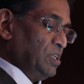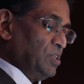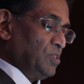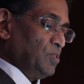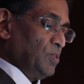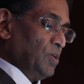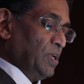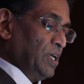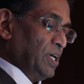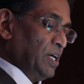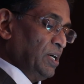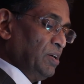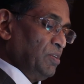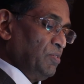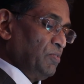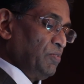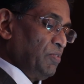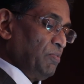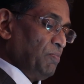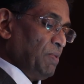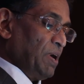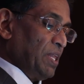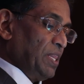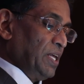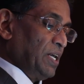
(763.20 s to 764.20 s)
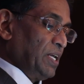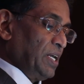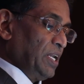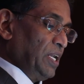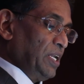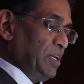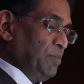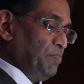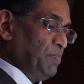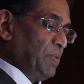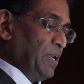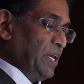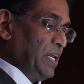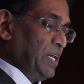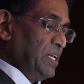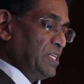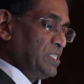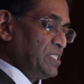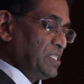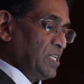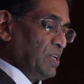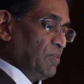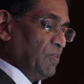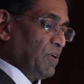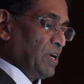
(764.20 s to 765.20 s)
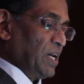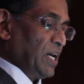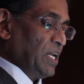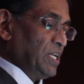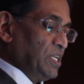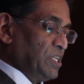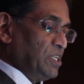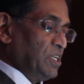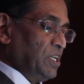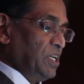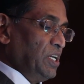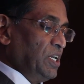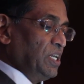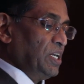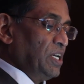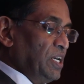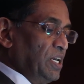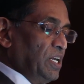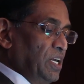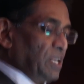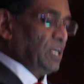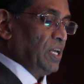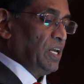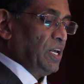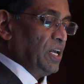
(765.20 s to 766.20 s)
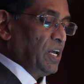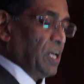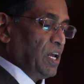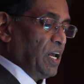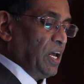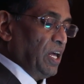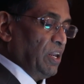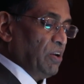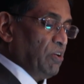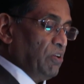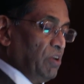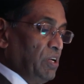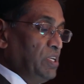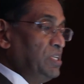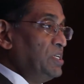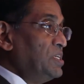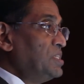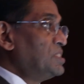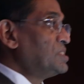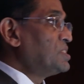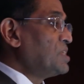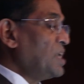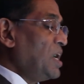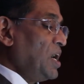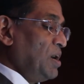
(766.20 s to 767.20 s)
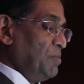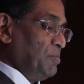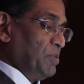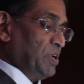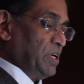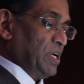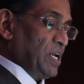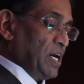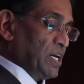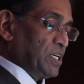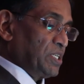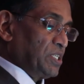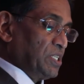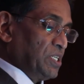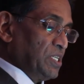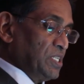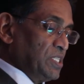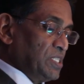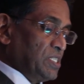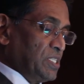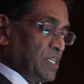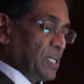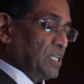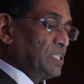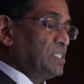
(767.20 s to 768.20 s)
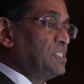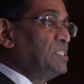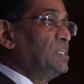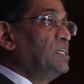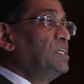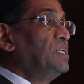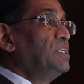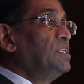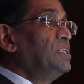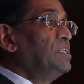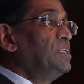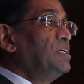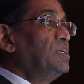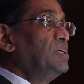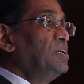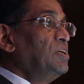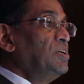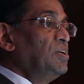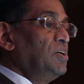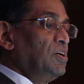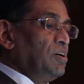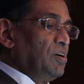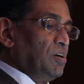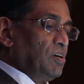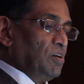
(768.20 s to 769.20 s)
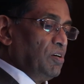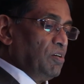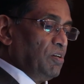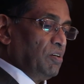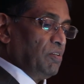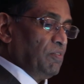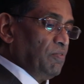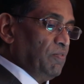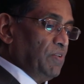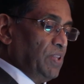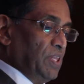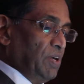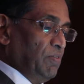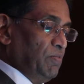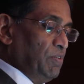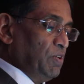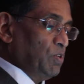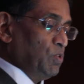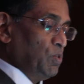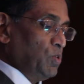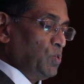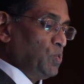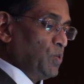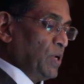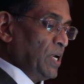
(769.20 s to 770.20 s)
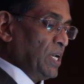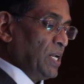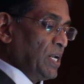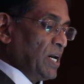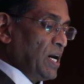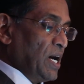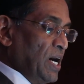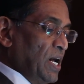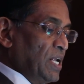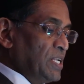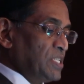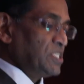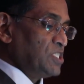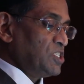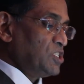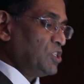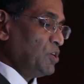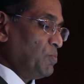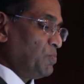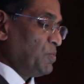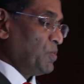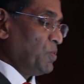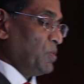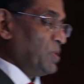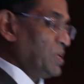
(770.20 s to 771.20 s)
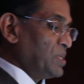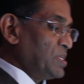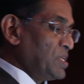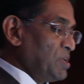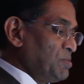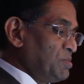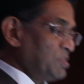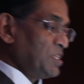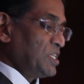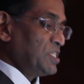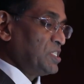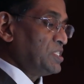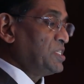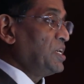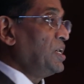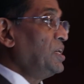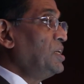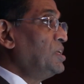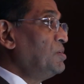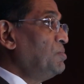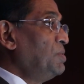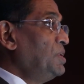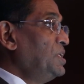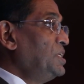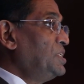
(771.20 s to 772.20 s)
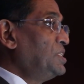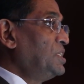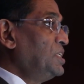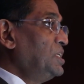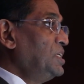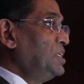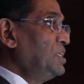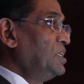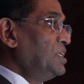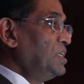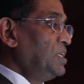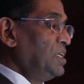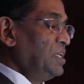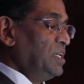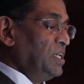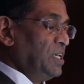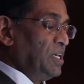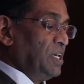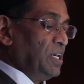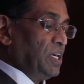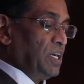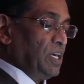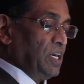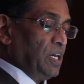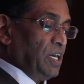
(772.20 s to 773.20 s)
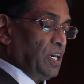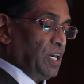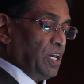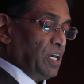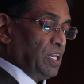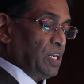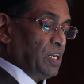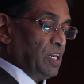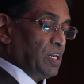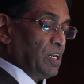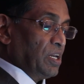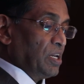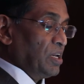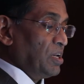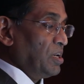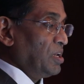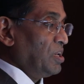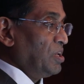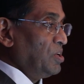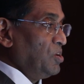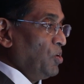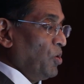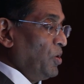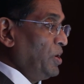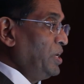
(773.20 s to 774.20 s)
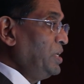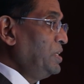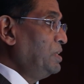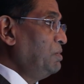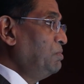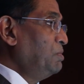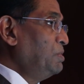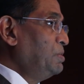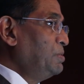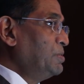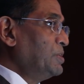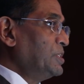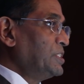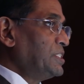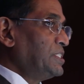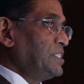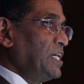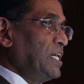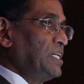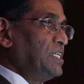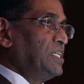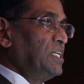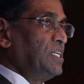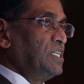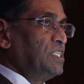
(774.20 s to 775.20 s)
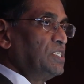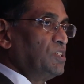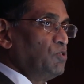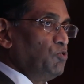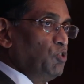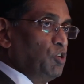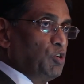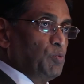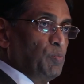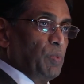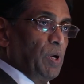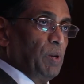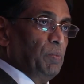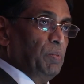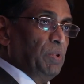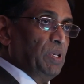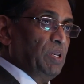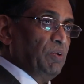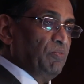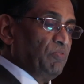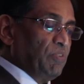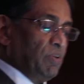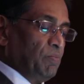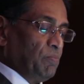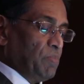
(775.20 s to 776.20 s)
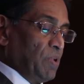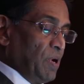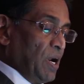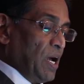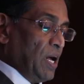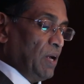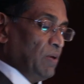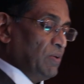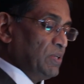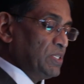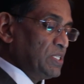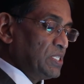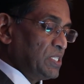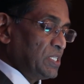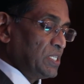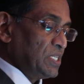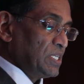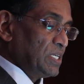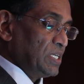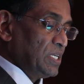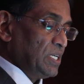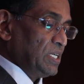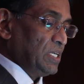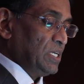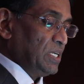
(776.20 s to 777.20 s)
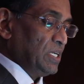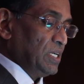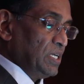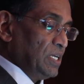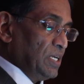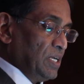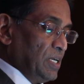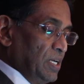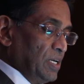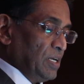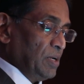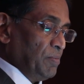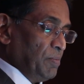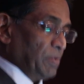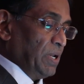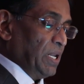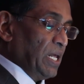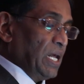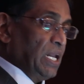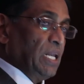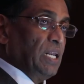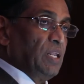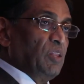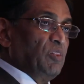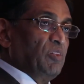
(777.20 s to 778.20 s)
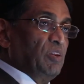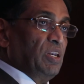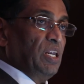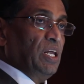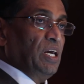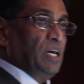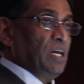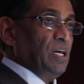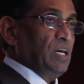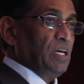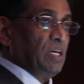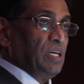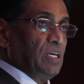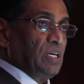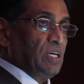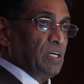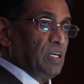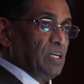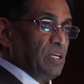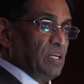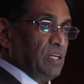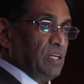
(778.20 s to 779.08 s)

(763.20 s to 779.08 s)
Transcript: to learn from other key players in our country and region's harm reduction sector, with a view to enhance the progress and sustainability in your individual settings, which might be different from ours. But at the end of the day,